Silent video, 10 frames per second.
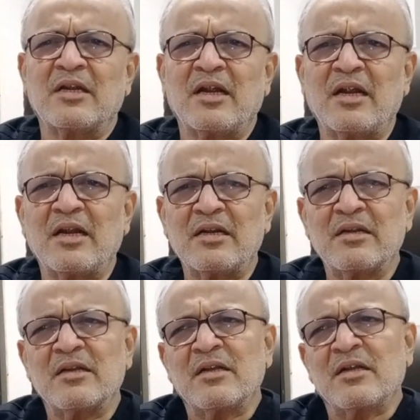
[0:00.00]

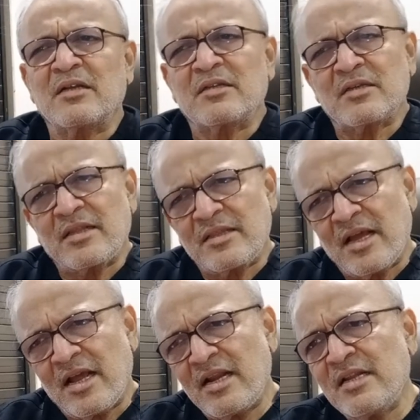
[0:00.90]
And
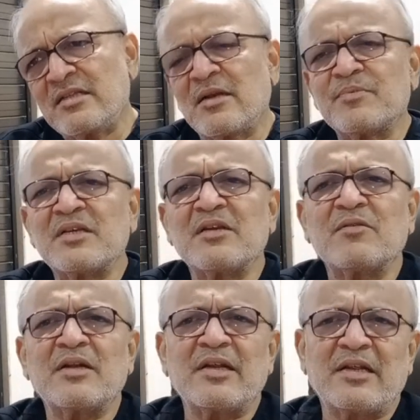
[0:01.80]
then in
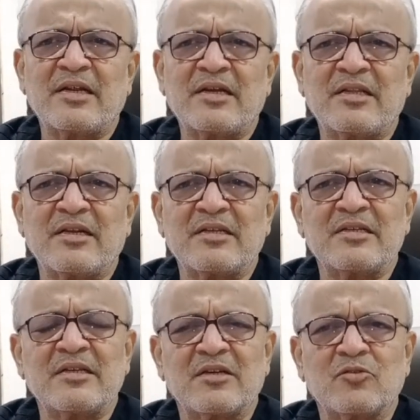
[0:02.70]
subsequent decade, that is
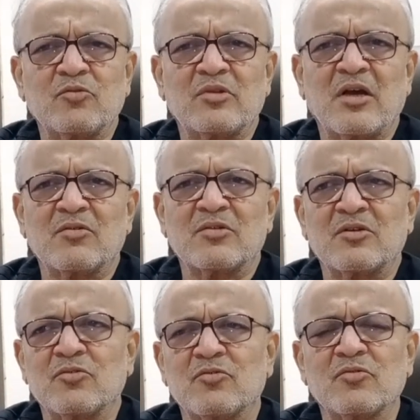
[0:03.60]
year 2000
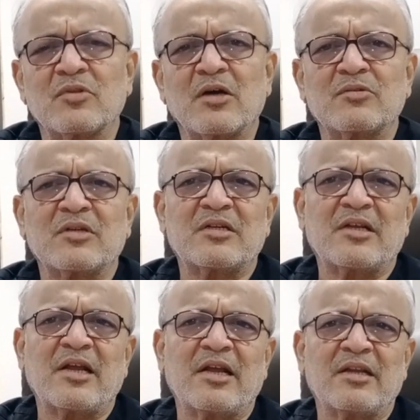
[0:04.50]
to
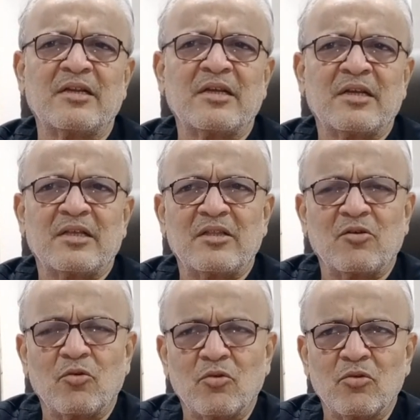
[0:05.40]
2010, the
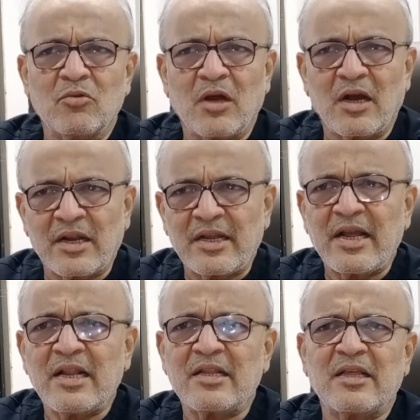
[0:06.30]
whole,
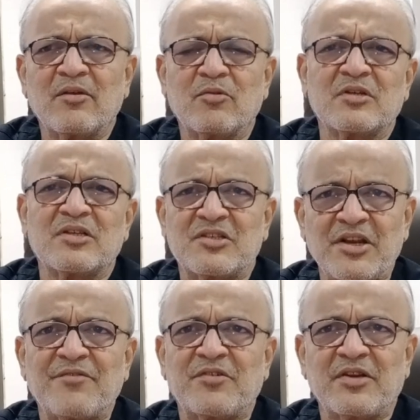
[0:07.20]
again, there was a
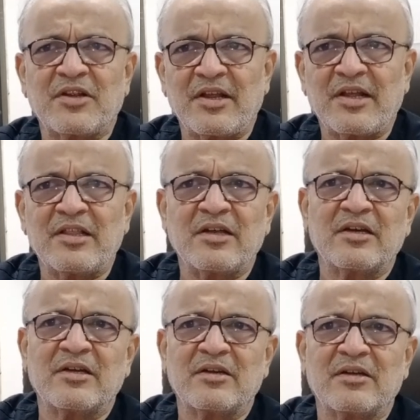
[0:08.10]
shift in
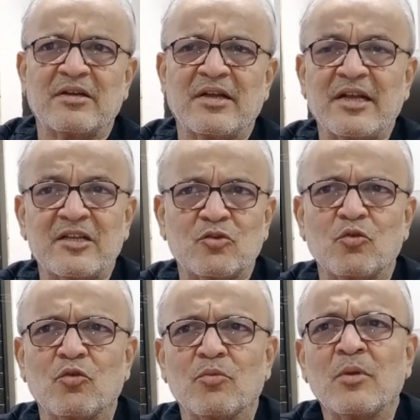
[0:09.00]
the age
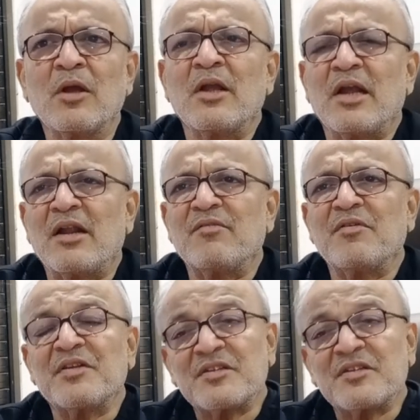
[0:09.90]
group, and